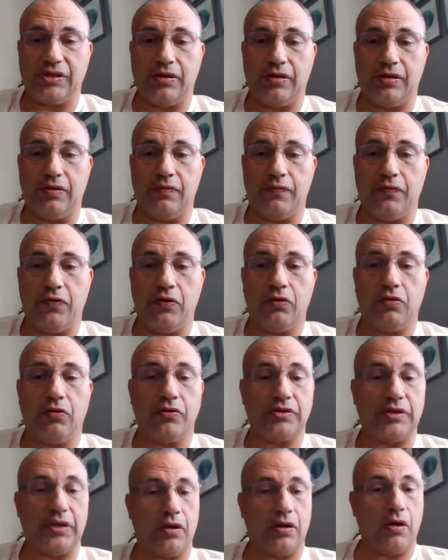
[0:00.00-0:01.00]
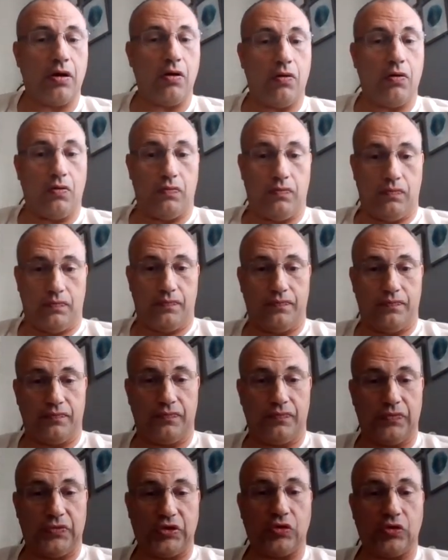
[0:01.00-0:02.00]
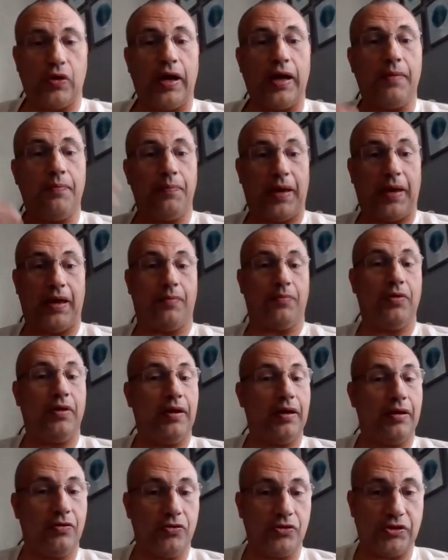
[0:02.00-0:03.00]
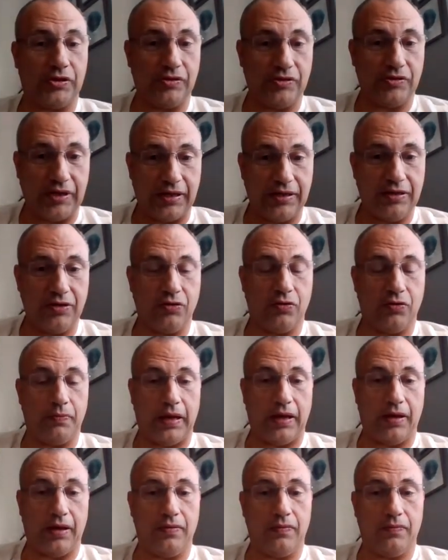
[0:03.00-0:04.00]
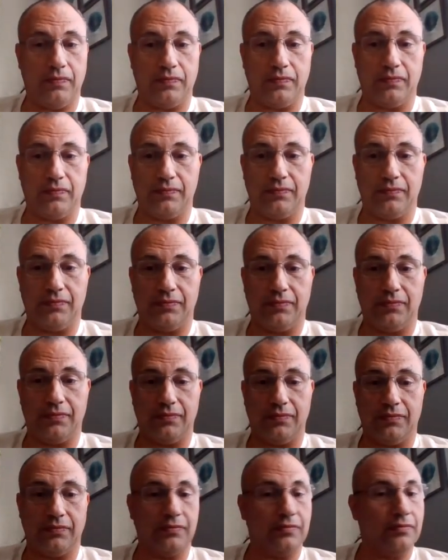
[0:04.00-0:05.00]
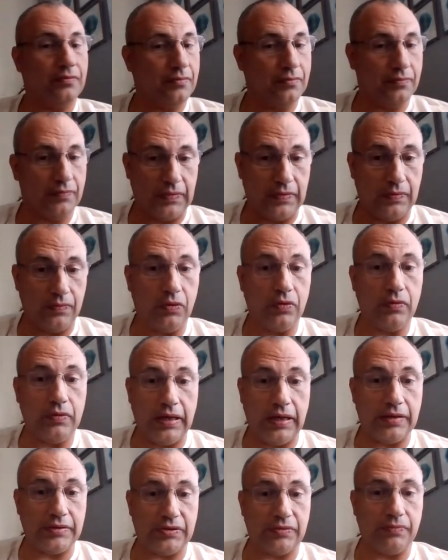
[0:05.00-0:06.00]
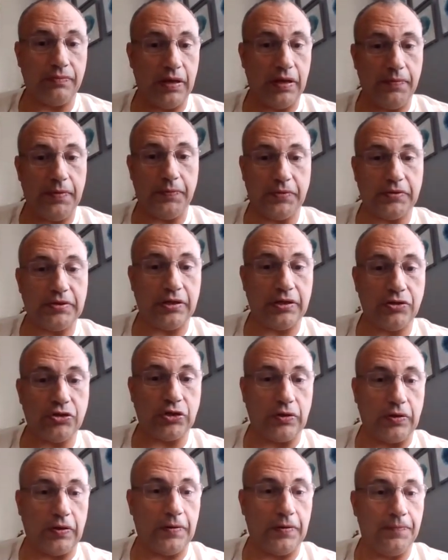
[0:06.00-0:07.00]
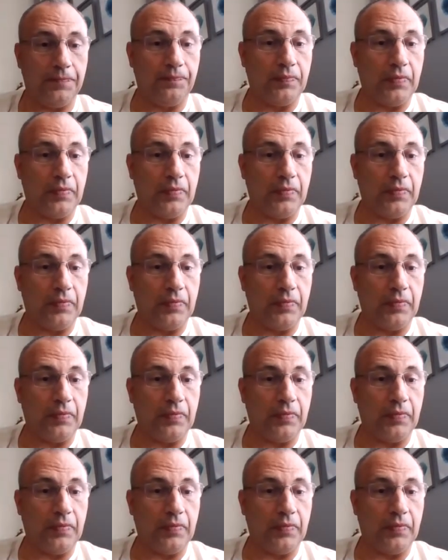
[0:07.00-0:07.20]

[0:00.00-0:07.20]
sun in Virgo is like, oh, so I'm Pamela Anderson's ideal man? Well, yes, maybe potentially,